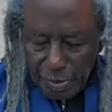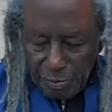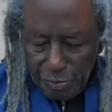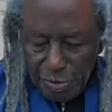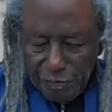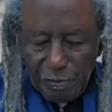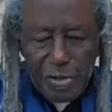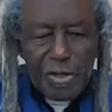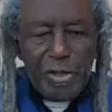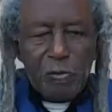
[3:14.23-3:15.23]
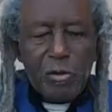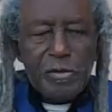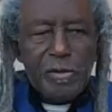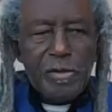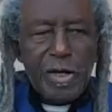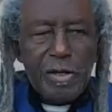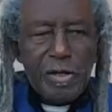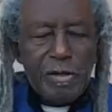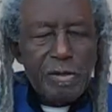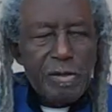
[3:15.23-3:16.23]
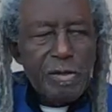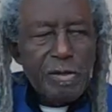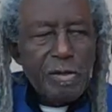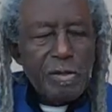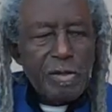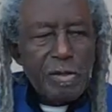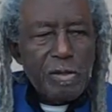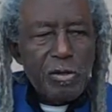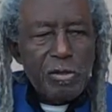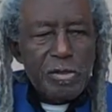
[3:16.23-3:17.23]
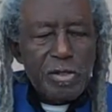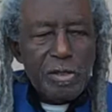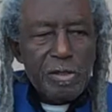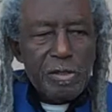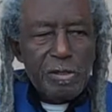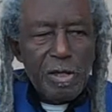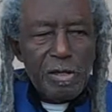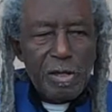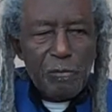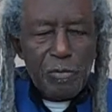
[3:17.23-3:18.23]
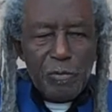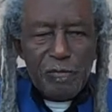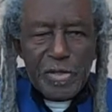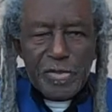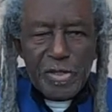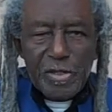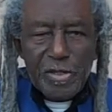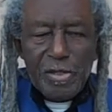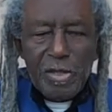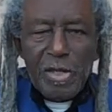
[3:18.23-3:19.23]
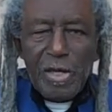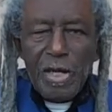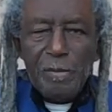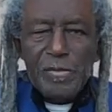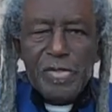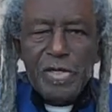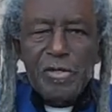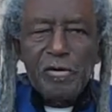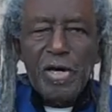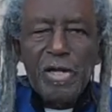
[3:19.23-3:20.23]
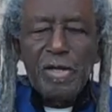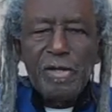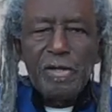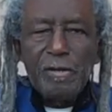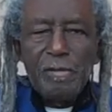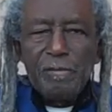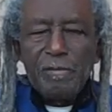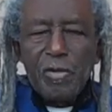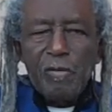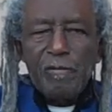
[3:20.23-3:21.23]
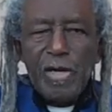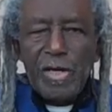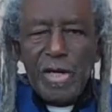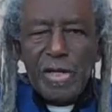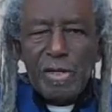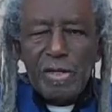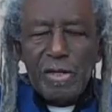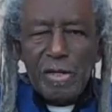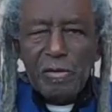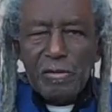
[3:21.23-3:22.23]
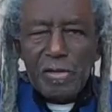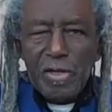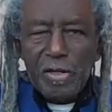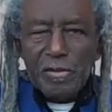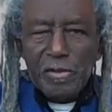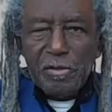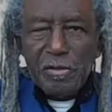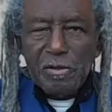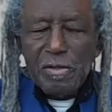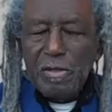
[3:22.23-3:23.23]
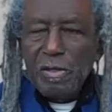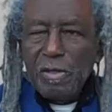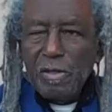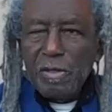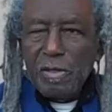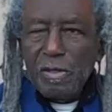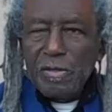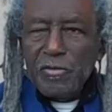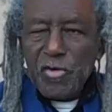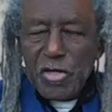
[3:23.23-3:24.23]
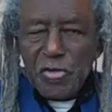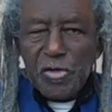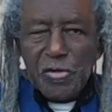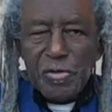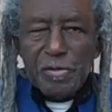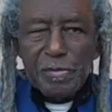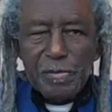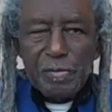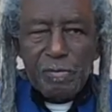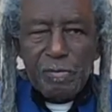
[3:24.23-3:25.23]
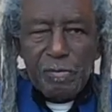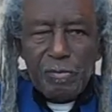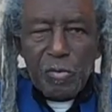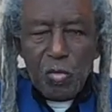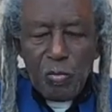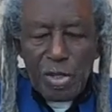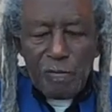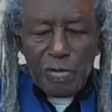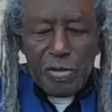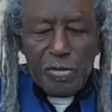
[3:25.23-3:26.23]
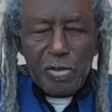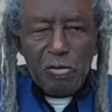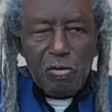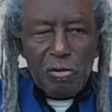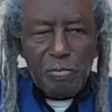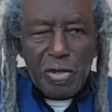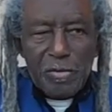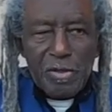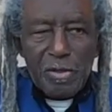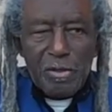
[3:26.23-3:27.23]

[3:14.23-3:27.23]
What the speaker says: Apart from that, I want to thank Dr. and Professor Clem C. Charan of Guyana, another national treasure, whom I have learned to call brother.